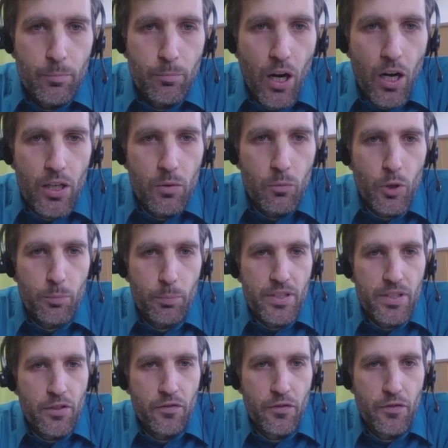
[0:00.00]
bar would be
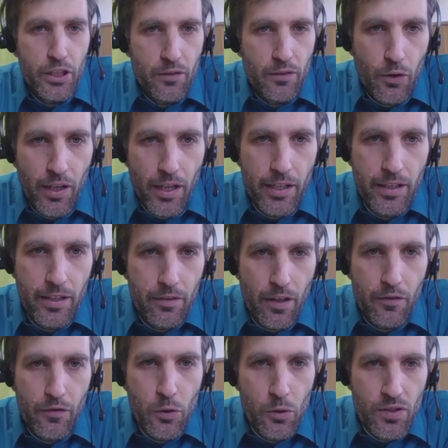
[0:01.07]
sufficient for any
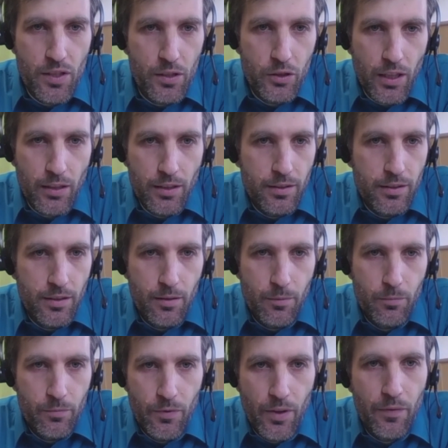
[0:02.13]
fuel cell truck.
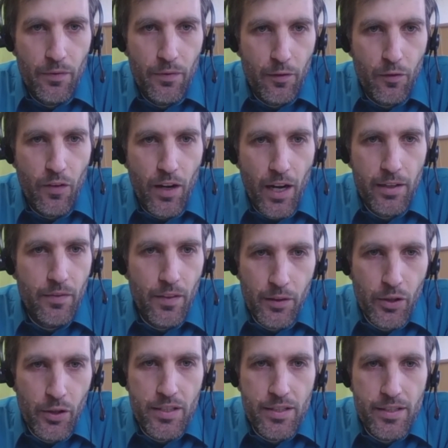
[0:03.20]
Then that's fine. And then
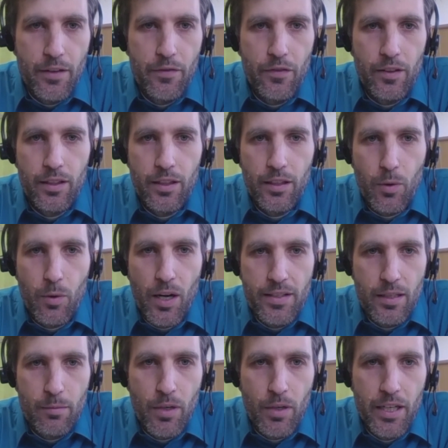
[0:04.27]
you can save
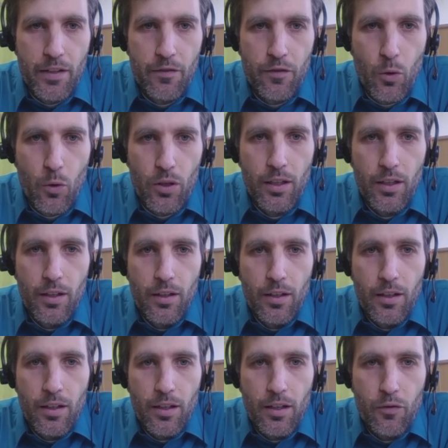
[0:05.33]
quite some money for
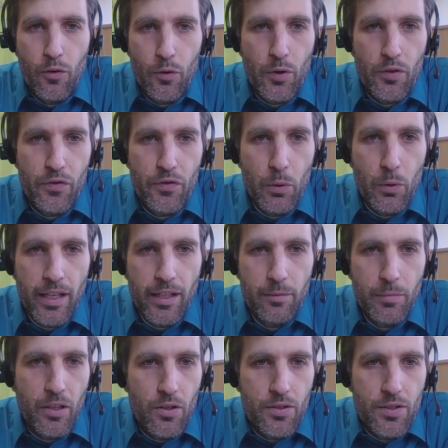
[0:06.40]
the refueling,
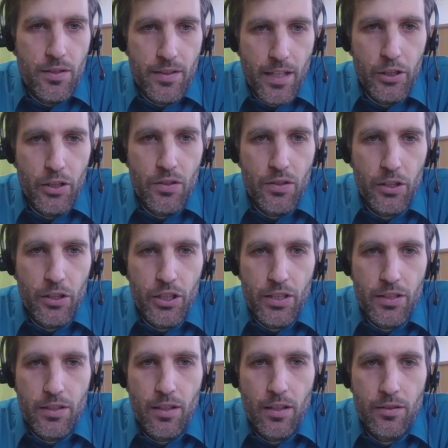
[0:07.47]
because the stations are
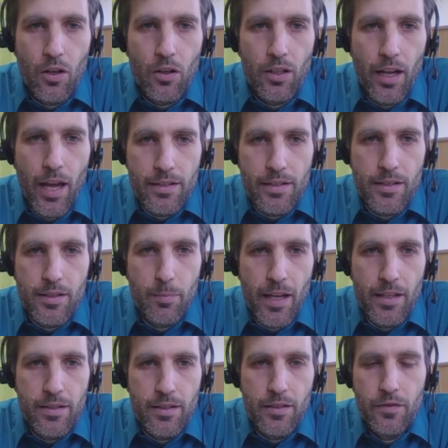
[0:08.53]
just not as
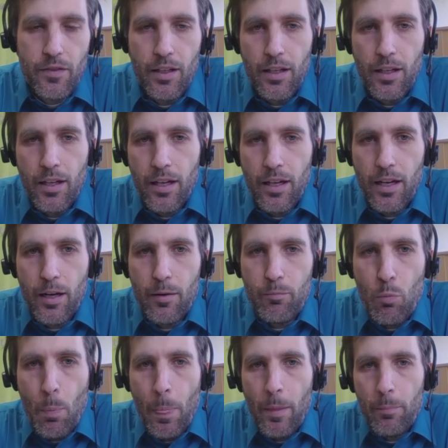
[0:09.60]
expensive.
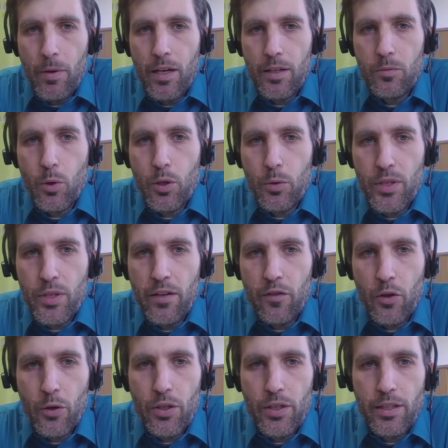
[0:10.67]
But what we
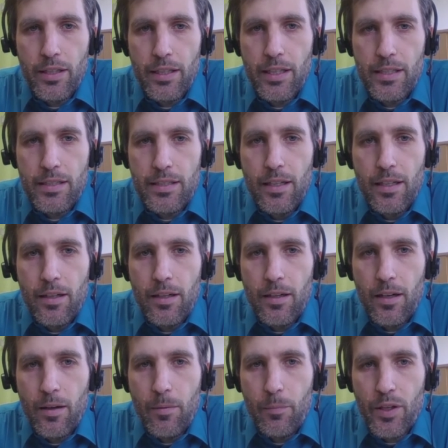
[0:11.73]
have learned is
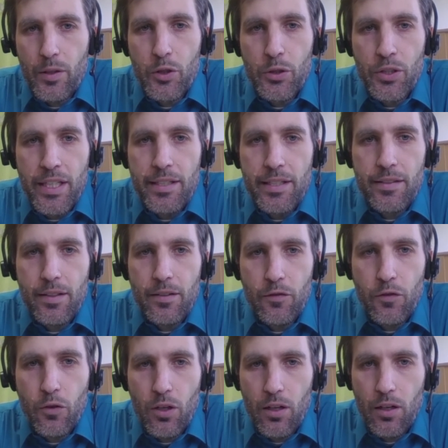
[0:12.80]
that you need
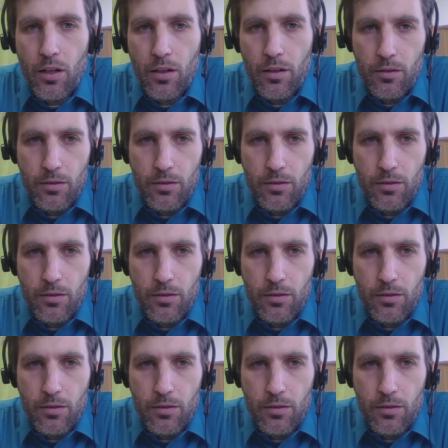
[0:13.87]
for